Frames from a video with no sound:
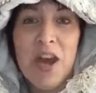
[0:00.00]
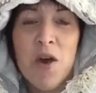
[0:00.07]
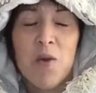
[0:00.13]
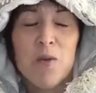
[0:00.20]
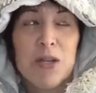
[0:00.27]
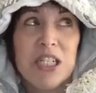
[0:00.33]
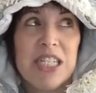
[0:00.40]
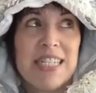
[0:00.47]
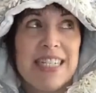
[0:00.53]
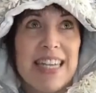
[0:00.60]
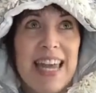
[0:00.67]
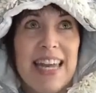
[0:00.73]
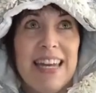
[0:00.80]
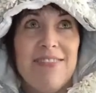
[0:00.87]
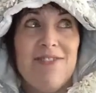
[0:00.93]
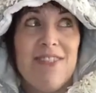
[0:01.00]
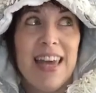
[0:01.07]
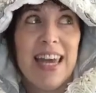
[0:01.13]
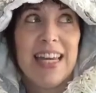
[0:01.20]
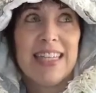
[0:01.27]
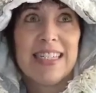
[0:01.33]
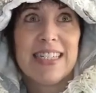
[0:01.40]
which is an
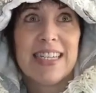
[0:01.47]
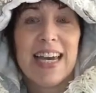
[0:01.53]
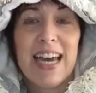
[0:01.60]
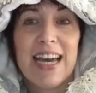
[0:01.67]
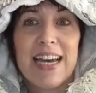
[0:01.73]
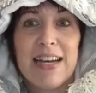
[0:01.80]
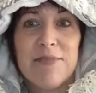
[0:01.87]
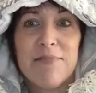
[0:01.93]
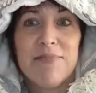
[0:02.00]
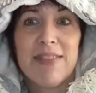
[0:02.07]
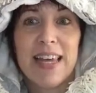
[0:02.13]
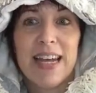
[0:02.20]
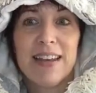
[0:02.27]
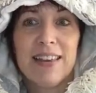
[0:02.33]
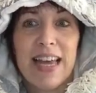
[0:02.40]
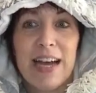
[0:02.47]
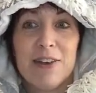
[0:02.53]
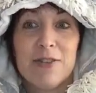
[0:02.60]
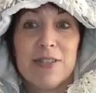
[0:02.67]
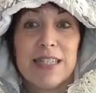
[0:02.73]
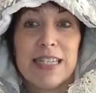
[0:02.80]
event that allows